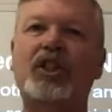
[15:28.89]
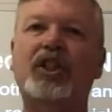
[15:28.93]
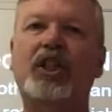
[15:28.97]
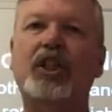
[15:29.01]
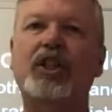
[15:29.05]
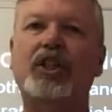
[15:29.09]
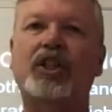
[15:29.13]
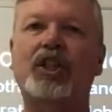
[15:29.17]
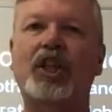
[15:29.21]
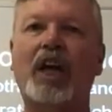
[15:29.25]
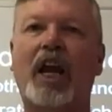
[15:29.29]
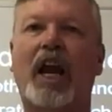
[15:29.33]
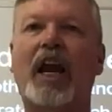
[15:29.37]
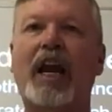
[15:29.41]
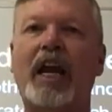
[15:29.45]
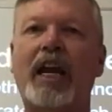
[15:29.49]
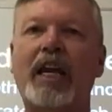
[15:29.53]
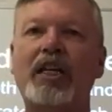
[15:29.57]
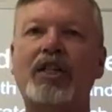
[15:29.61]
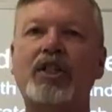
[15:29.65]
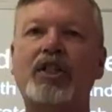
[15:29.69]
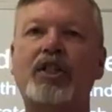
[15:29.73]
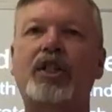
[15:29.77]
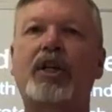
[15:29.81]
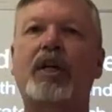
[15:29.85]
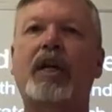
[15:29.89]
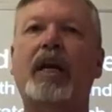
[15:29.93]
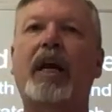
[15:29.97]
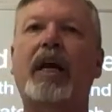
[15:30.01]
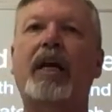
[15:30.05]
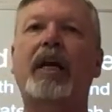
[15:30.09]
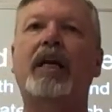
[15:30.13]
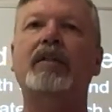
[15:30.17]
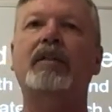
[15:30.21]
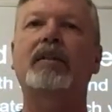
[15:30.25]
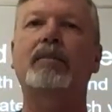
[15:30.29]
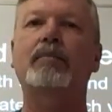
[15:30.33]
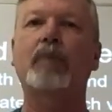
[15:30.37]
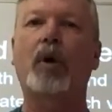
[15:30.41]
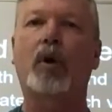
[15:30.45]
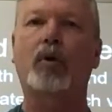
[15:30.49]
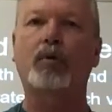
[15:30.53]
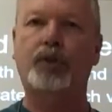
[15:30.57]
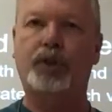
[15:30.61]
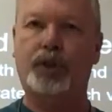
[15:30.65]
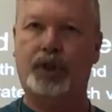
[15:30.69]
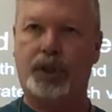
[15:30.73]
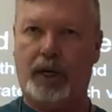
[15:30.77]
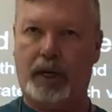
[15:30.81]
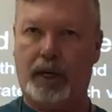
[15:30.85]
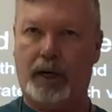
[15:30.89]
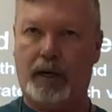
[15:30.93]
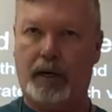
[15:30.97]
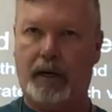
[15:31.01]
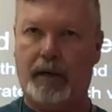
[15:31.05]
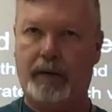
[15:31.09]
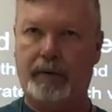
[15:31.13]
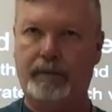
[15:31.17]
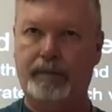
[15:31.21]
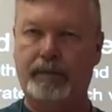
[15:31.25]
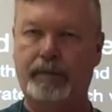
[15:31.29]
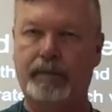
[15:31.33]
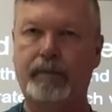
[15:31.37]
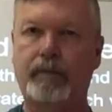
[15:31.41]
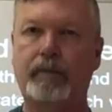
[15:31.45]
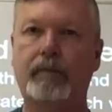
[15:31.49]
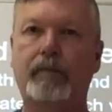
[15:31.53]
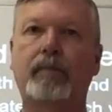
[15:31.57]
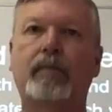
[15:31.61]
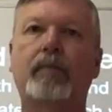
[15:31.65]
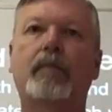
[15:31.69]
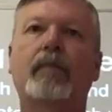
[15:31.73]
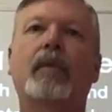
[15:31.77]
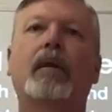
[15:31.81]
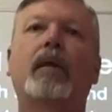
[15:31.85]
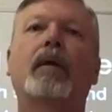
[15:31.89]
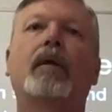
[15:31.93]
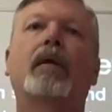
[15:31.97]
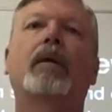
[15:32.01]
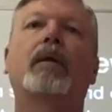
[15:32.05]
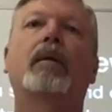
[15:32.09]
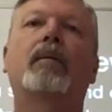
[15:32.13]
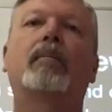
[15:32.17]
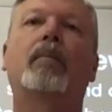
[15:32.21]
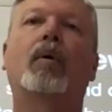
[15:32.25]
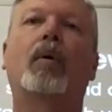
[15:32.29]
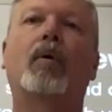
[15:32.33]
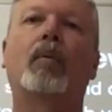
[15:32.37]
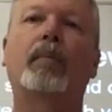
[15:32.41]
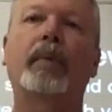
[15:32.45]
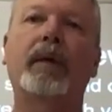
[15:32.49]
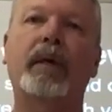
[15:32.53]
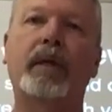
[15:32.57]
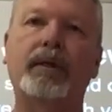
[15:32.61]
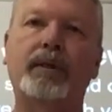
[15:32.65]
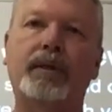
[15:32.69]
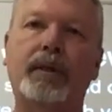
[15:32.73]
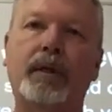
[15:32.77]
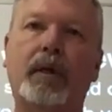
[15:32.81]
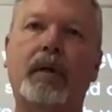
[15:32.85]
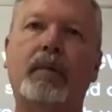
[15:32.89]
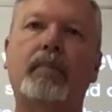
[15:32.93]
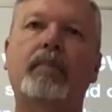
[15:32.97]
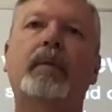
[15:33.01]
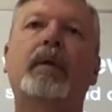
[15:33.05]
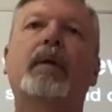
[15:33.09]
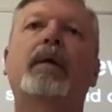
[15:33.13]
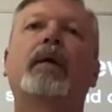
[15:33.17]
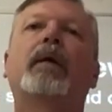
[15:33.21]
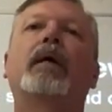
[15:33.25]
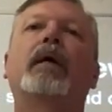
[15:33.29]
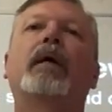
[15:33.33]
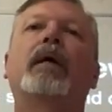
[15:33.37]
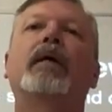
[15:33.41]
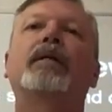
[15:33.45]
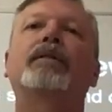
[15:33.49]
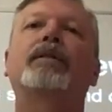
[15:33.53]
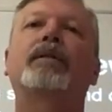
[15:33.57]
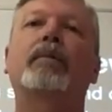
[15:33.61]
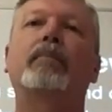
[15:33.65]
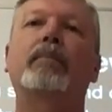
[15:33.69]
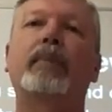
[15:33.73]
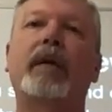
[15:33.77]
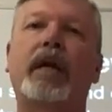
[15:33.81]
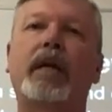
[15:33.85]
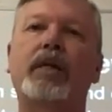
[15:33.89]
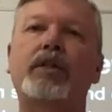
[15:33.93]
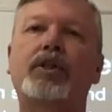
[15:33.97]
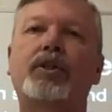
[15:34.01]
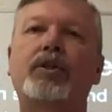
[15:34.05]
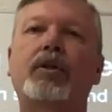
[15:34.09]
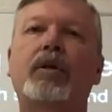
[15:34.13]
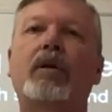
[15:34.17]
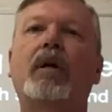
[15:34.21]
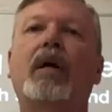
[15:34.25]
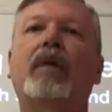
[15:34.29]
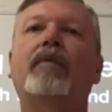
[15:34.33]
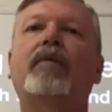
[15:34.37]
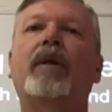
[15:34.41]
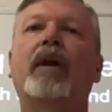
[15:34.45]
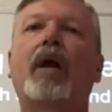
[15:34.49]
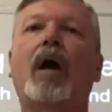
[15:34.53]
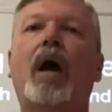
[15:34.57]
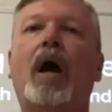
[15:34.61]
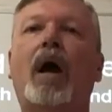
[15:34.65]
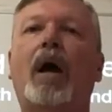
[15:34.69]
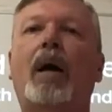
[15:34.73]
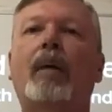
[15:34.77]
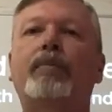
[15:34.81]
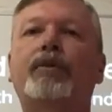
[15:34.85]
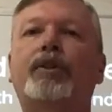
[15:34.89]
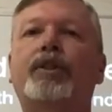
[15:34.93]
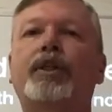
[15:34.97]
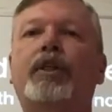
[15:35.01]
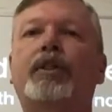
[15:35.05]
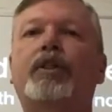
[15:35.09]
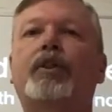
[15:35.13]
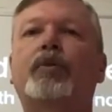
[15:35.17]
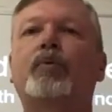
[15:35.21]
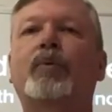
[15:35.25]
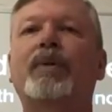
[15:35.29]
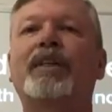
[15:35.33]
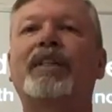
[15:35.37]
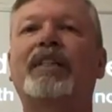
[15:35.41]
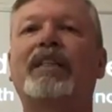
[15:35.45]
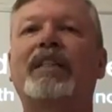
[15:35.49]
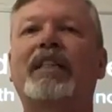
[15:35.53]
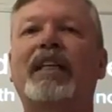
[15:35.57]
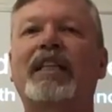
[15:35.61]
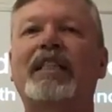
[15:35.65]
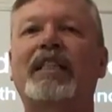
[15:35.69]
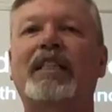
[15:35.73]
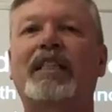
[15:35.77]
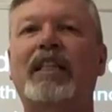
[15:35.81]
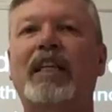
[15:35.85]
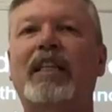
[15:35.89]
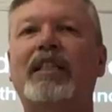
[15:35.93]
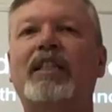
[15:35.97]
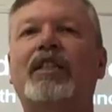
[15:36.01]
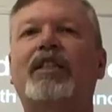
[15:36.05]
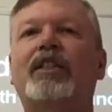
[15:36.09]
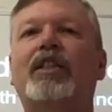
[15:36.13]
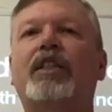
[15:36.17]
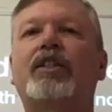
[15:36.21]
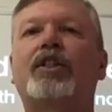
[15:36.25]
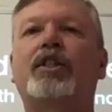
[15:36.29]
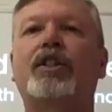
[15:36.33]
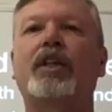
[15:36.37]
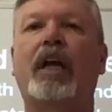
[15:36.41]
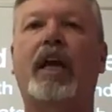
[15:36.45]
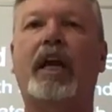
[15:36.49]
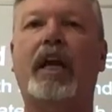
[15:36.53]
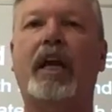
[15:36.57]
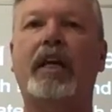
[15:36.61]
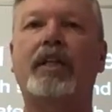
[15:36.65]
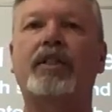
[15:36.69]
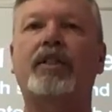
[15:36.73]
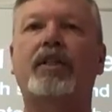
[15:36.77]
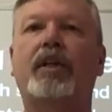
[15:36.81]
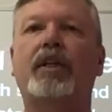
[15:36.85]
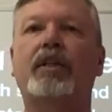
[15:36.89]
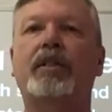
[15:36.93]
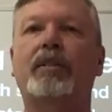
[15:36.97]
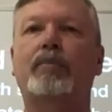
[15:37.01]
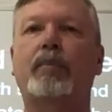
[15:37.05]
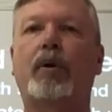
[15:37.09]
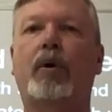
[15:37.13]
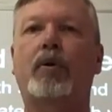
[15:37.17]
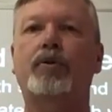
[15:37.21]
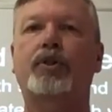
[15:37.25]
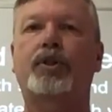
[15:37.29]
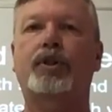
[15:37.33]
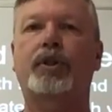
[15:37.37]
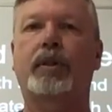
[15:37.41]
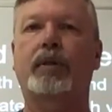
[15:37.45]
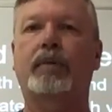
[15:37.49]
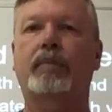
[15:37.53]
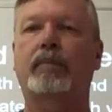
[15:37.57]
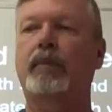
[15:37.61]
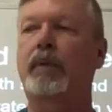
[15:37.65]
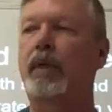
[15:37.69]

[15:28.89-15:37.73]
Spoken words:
to change in its motion. Momentum is a measure of an object's resistance to change in its motion.